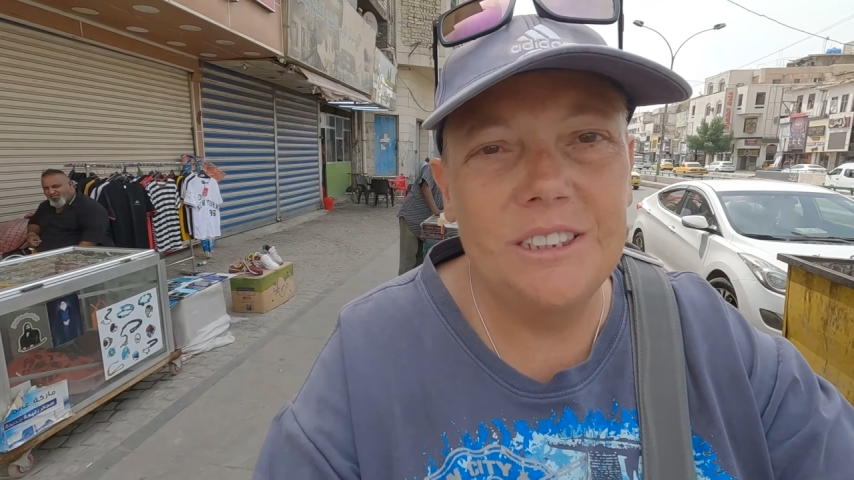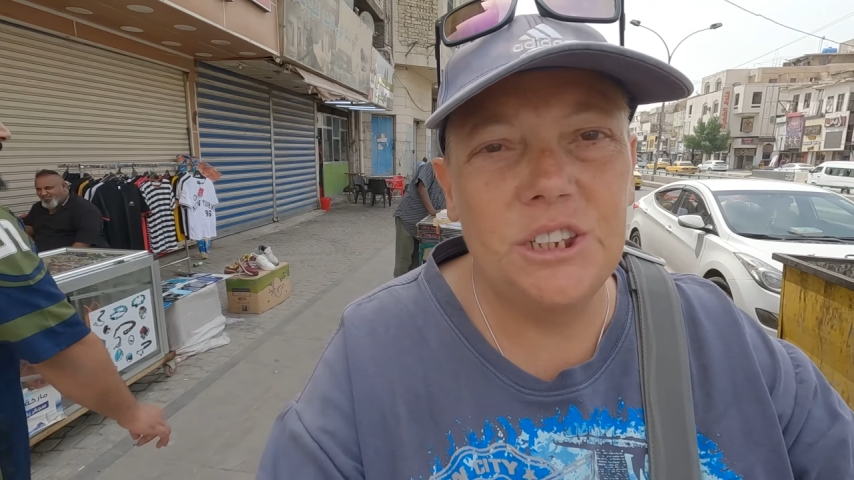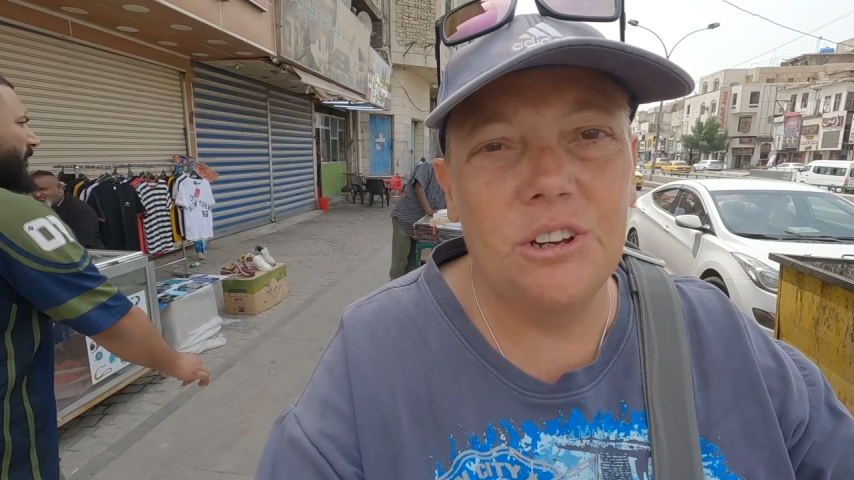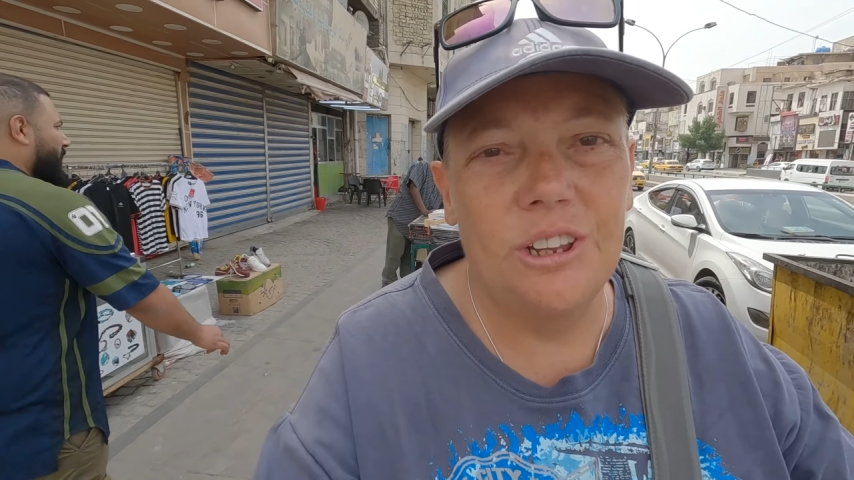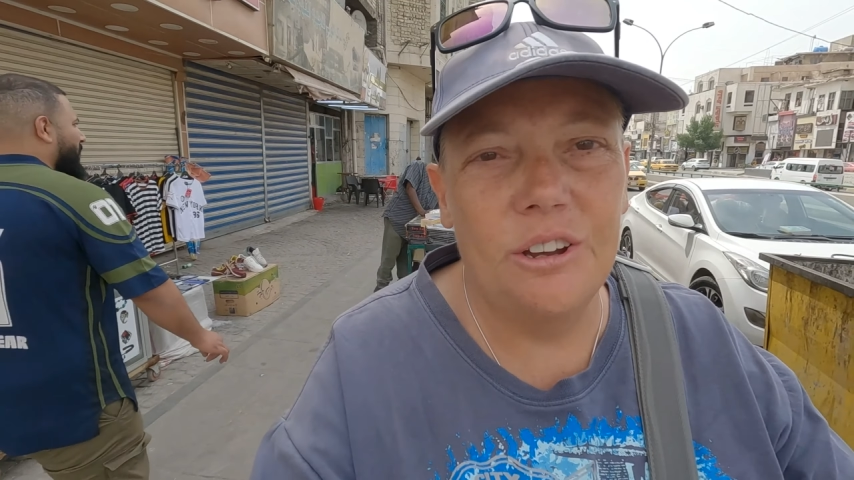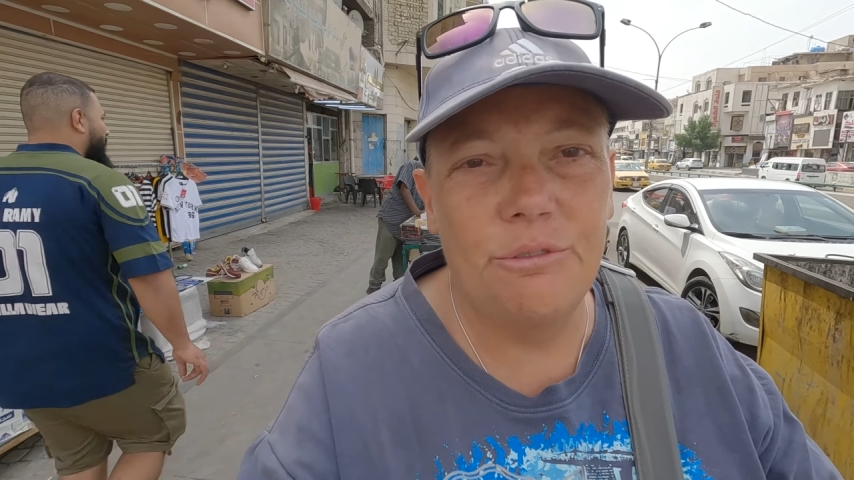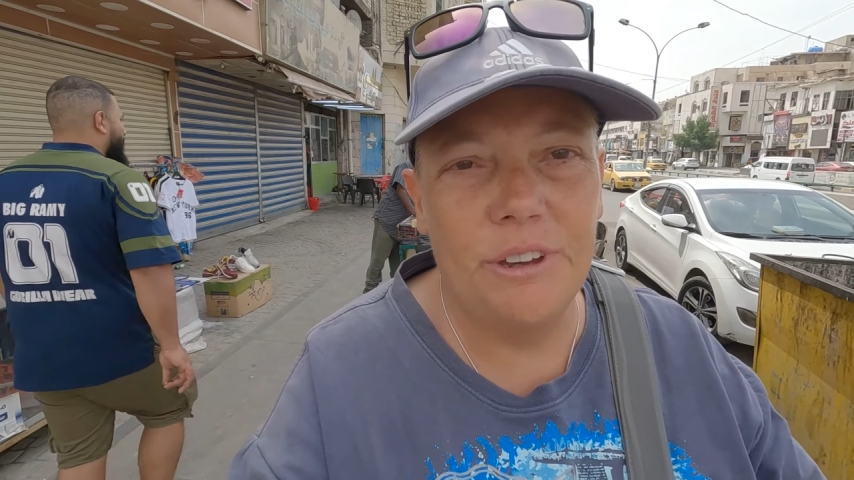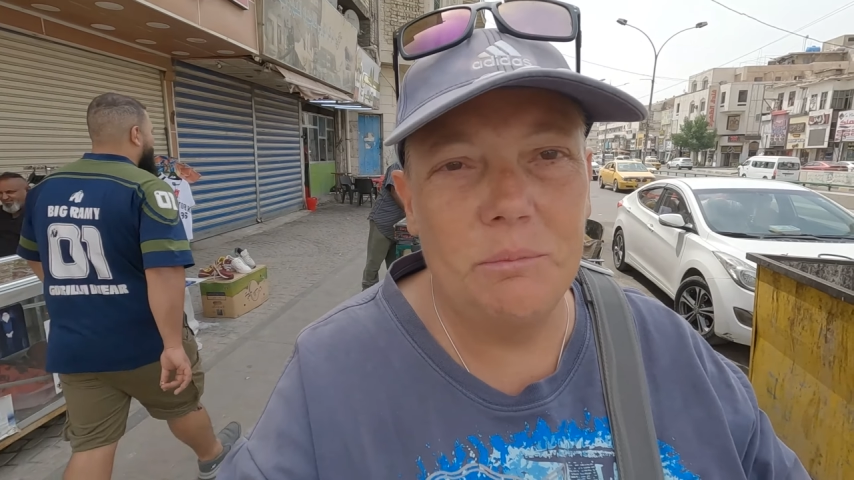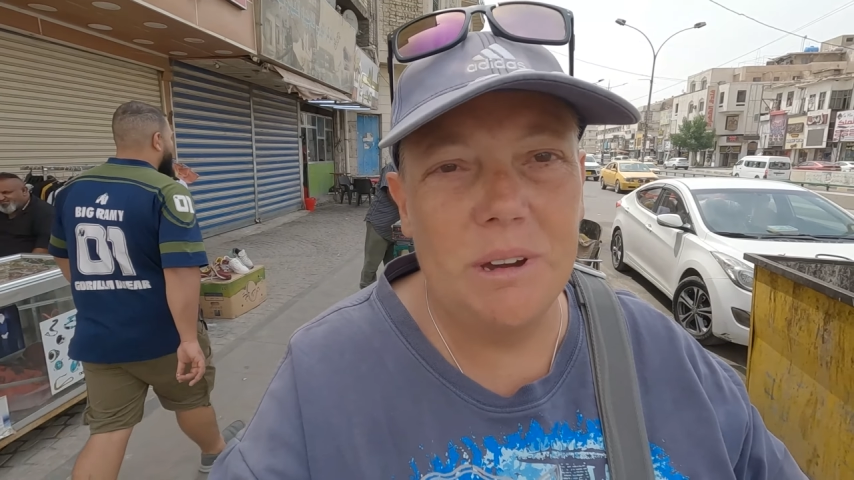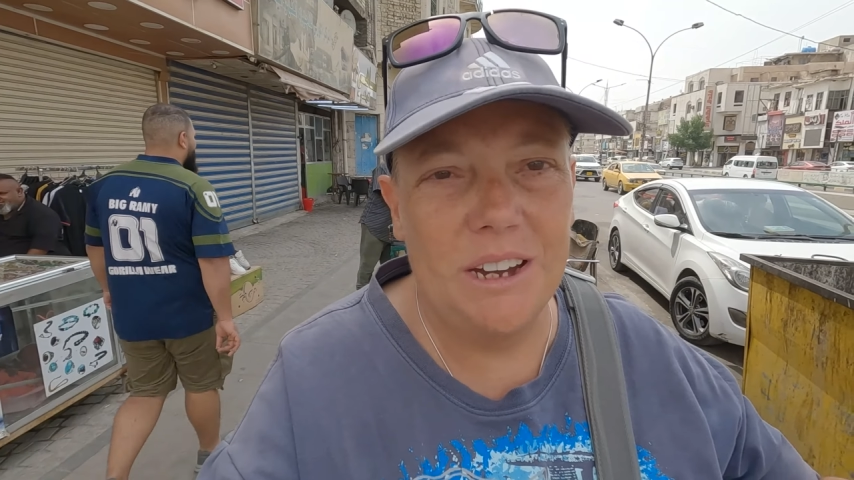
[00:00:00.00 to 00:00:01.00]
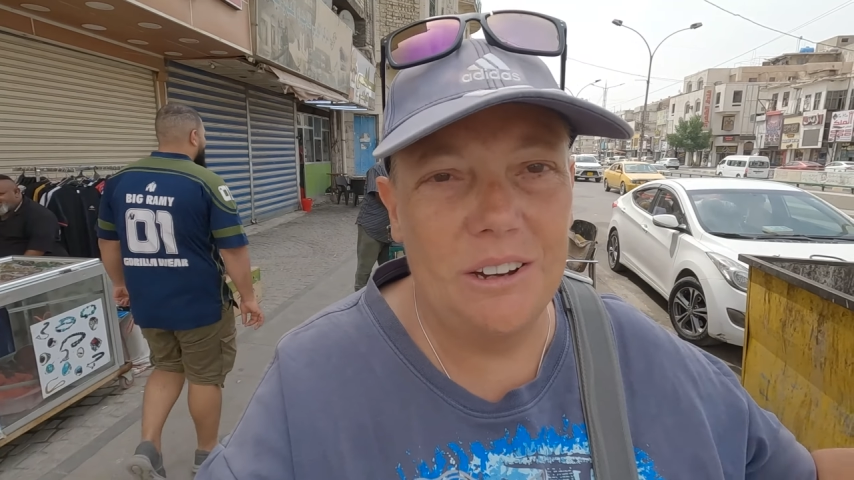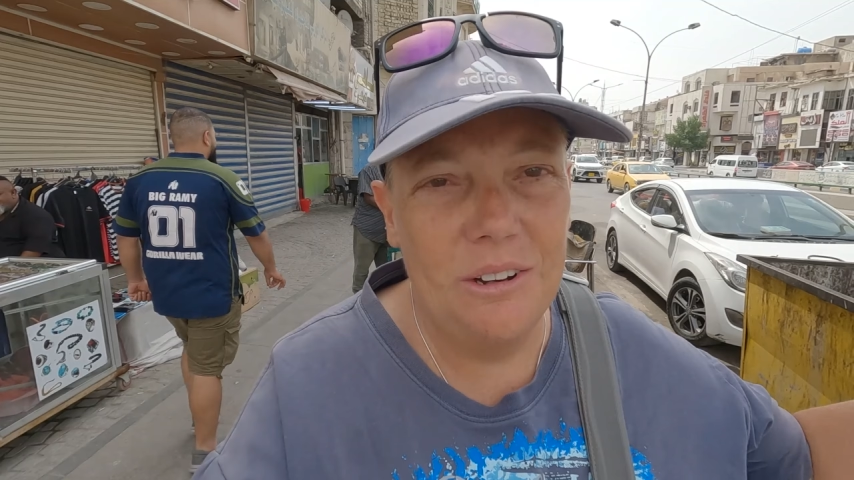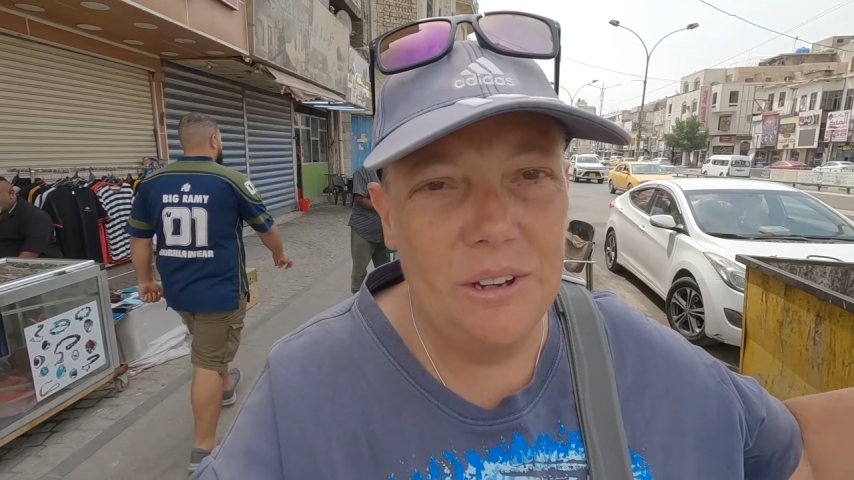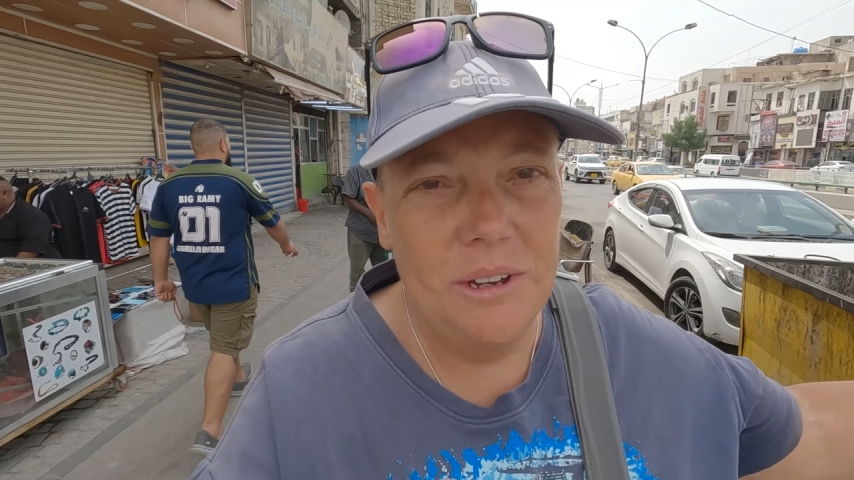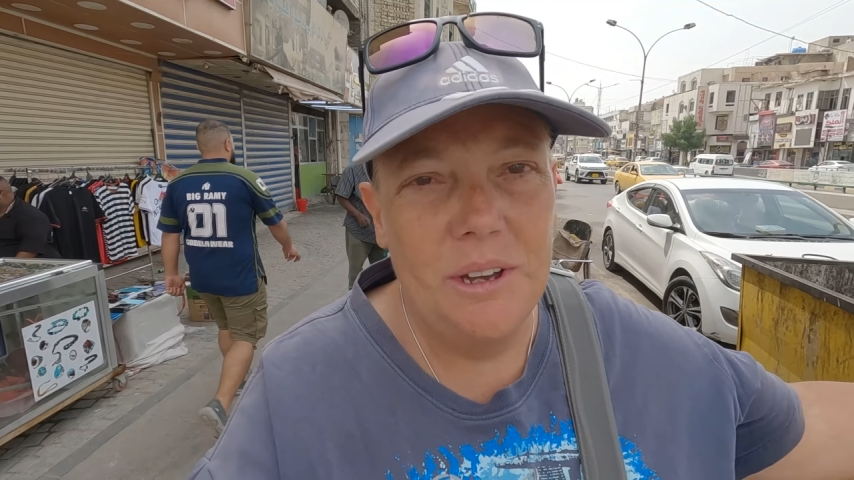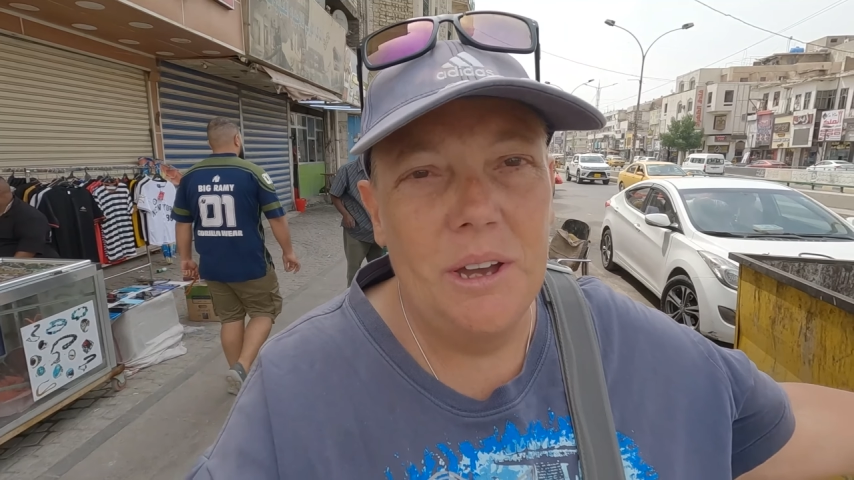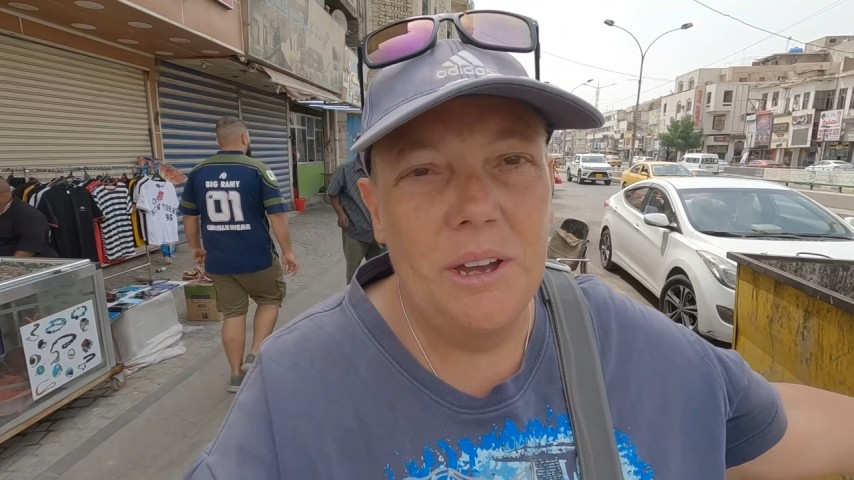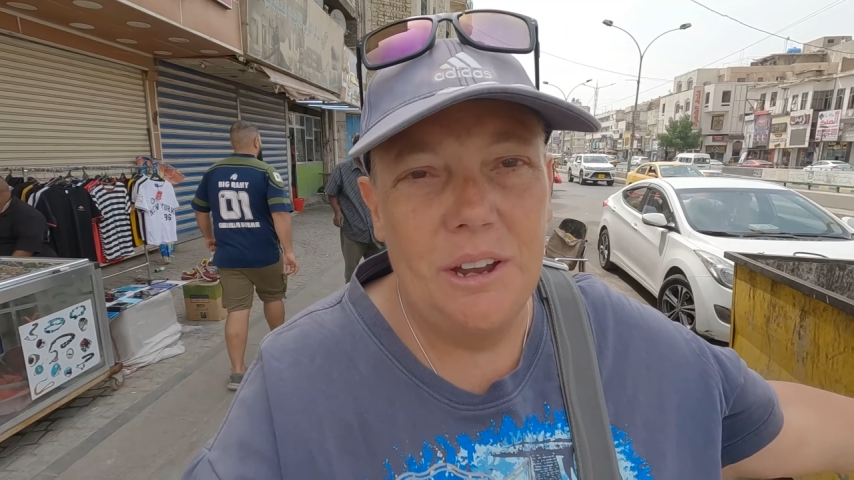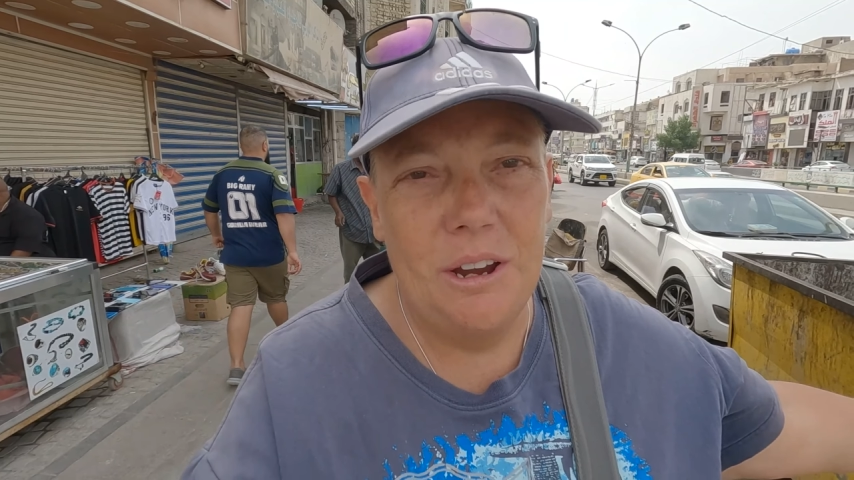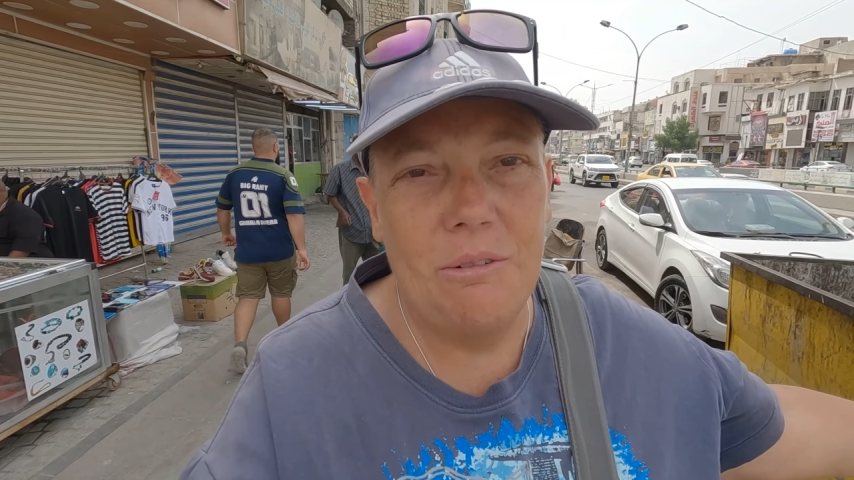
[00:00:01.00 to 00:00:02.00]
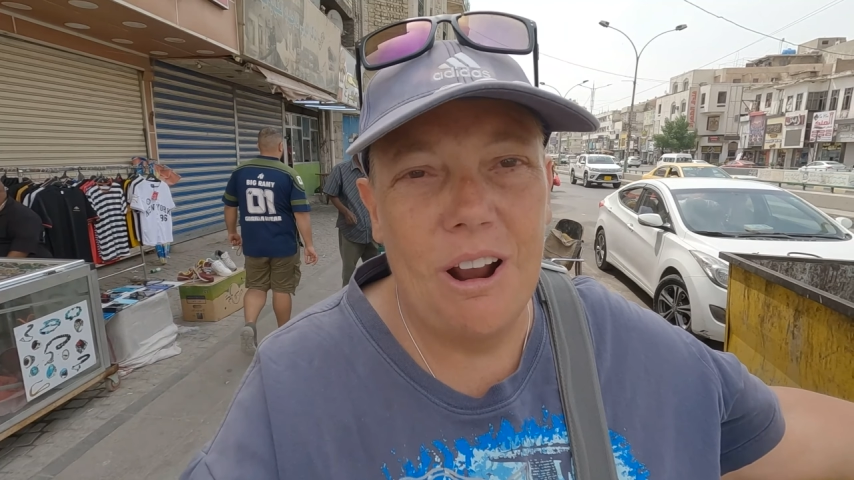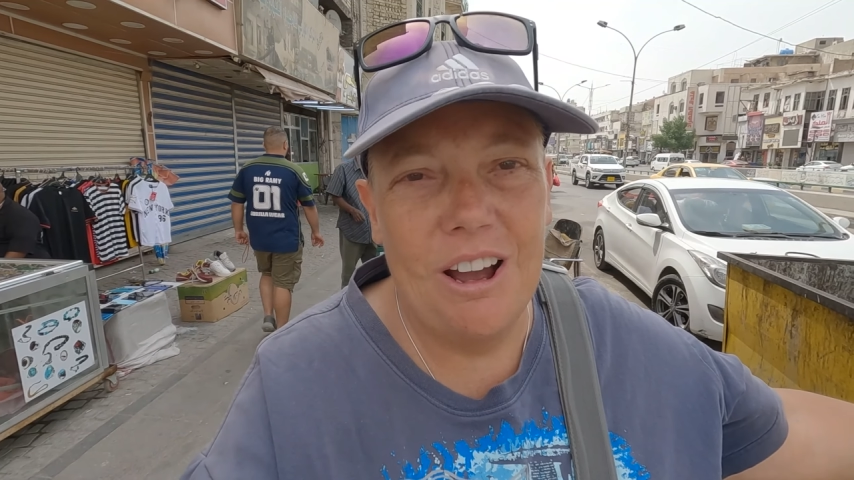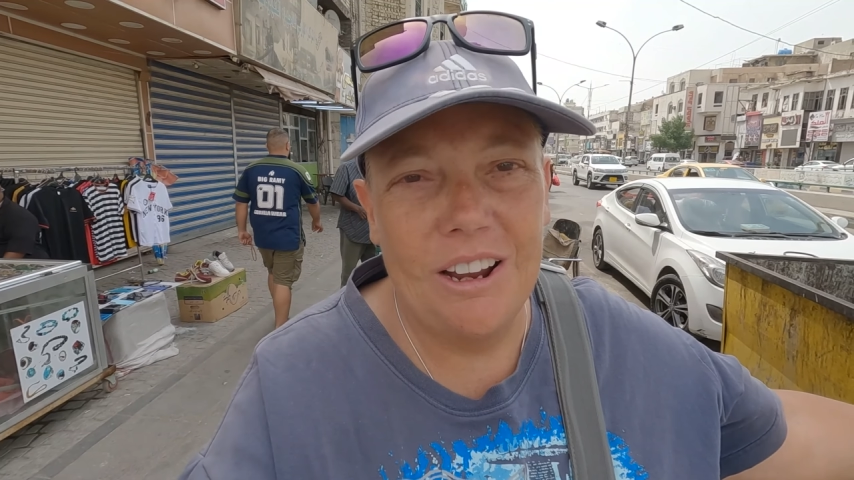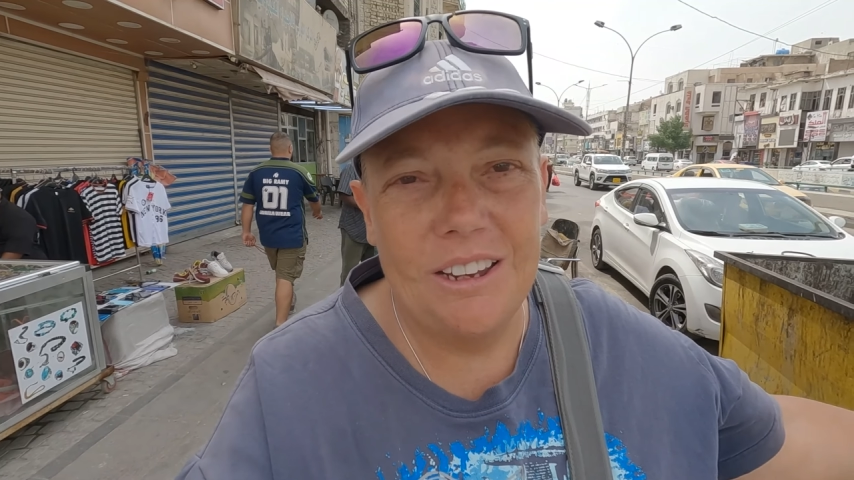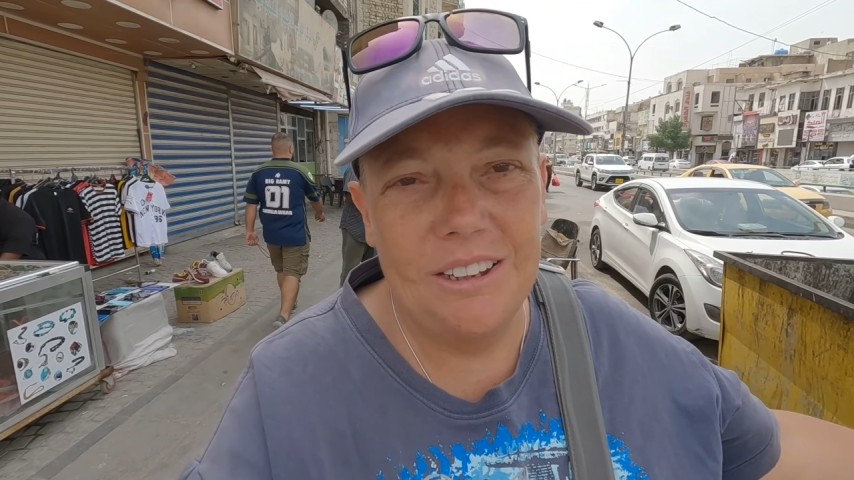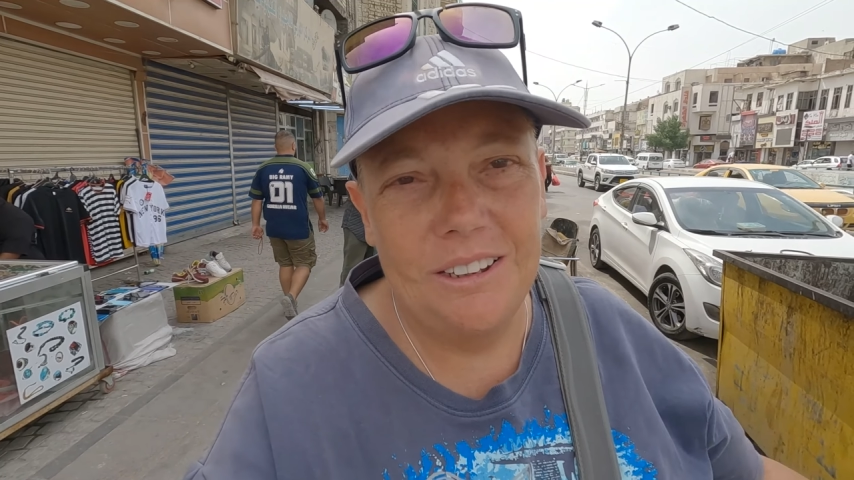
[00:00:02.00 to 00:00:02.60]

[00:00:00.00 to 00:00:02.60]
Solo Female Iraq.